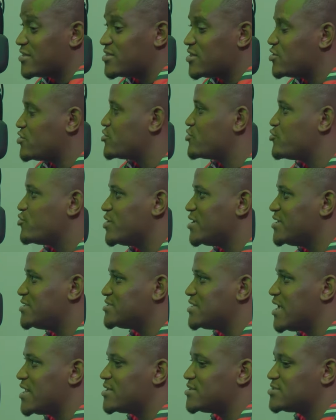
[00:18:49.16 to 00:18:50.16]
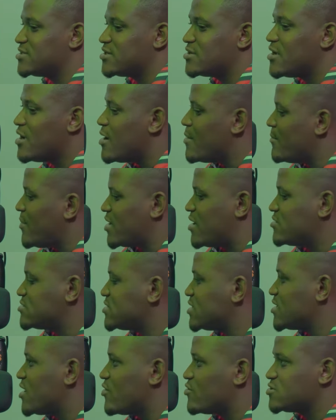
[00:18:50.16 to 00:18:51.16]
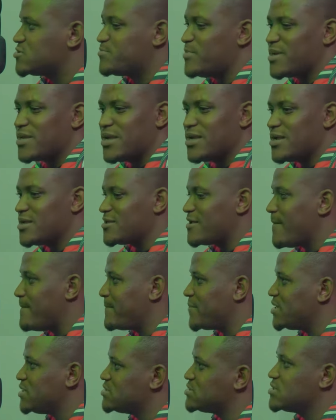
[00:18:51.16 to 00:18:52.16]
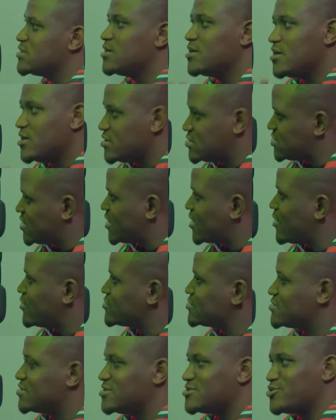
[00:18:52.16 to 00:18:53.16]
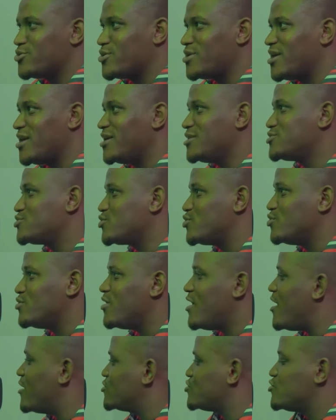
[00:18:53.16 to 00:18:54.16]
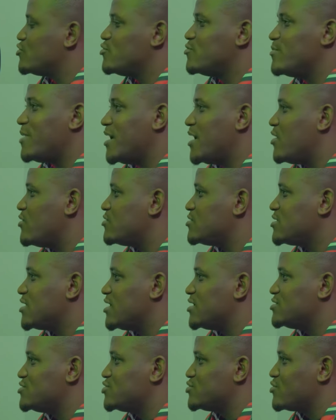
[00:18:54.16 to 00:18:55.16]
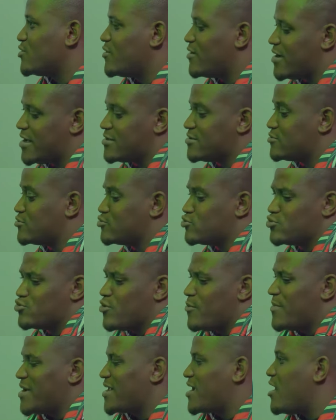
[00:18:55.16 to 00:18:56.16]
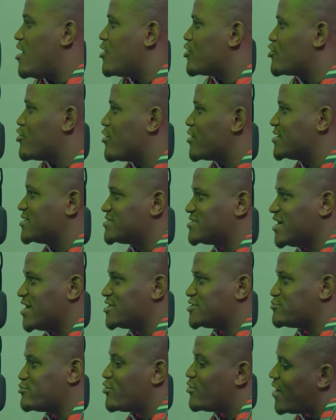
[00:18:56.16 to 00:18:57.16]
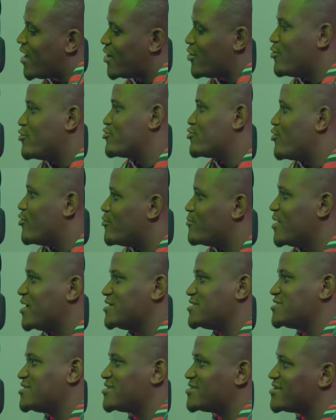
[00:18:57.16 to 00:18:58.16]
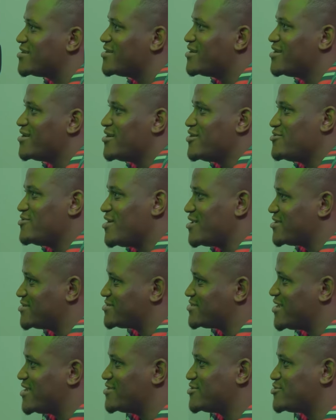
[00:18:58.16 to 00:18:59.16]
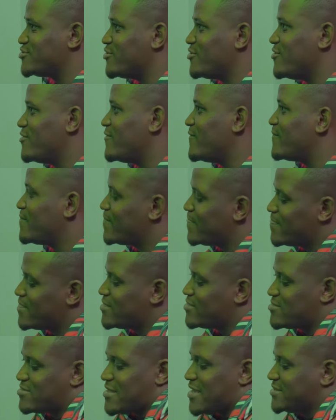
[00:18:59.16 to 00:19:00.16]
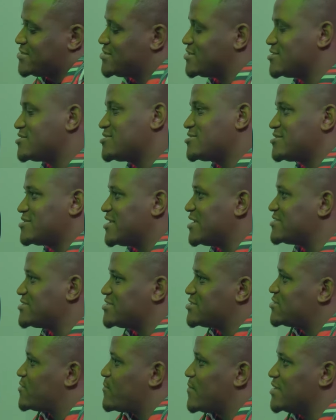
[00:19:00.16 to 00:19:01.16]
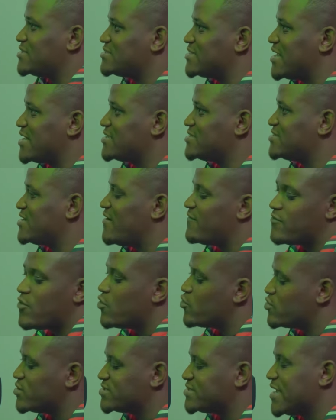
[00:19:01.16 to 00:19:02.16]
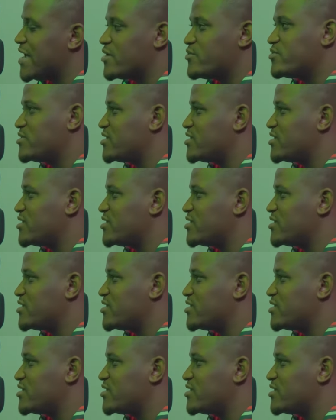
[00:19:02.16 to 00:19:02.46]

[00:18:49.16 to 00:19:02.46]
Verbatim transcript: I think you're really talented Got but after nyako spanale nampenje shout out it's okay it's cool i'll do my own things you know and no matter how long it takes bro i own all my shit Got you understand so that's just that's just the mentality i've always had